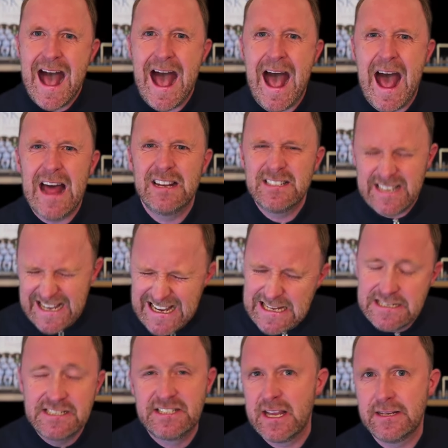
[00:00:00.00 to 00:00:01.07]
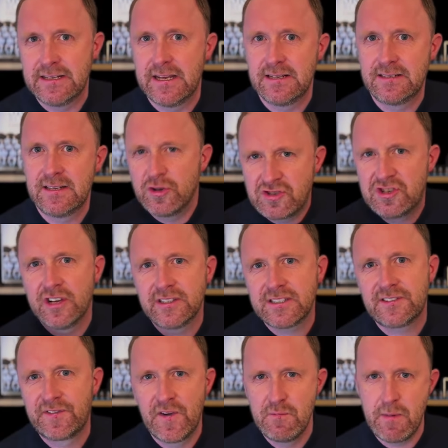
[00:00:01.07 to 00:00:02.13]
and he did it just
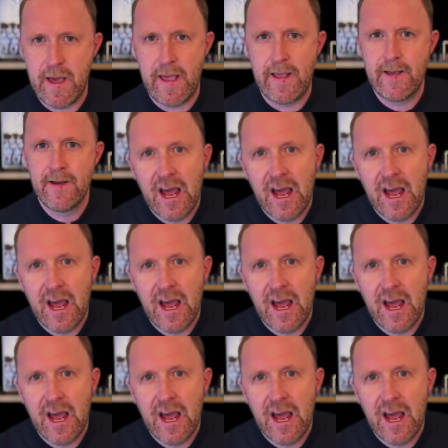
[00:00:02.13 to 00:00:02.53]
for me.